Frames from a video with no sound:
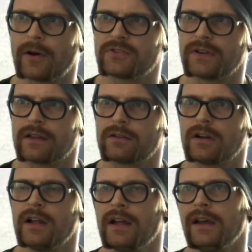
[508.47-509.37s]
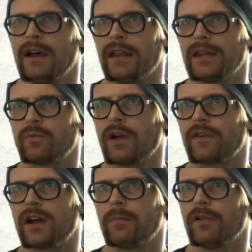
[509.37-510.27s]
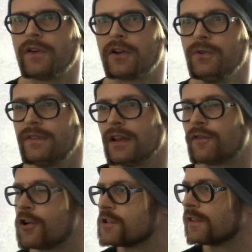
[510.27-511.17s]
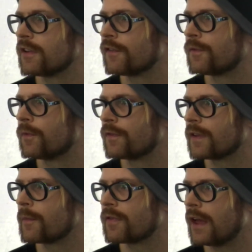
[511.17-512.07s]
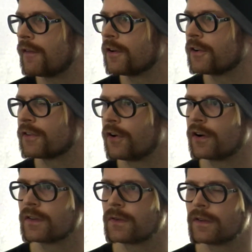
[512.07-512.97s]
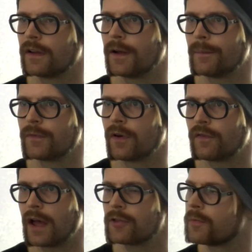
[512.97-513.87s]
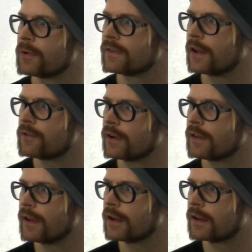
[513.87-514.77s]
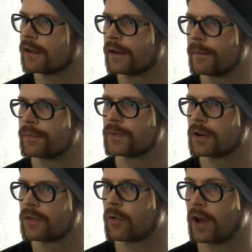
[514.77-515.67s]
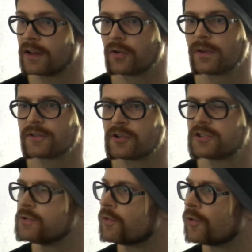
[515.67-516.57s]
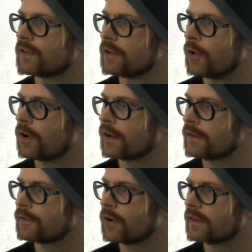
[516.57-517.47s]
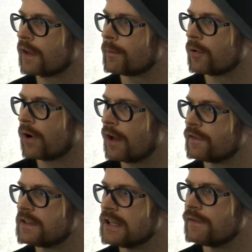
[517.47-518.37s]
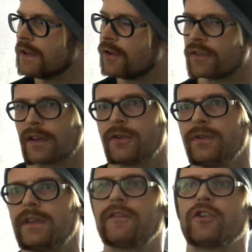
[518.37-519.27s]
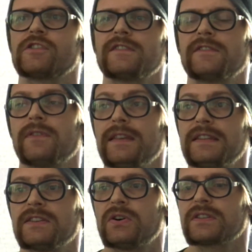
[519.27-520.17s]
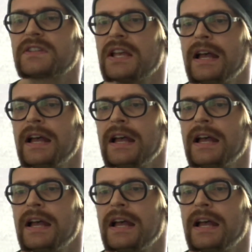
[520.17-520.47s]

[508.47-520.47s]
together. And then we have a couple of acoustic versions of some of the heavier songs of Anthropocentric, like the Grand Inquisitor 2, Roots and Locusts, for example, or Heaven TV. There's acoustic versions to these songs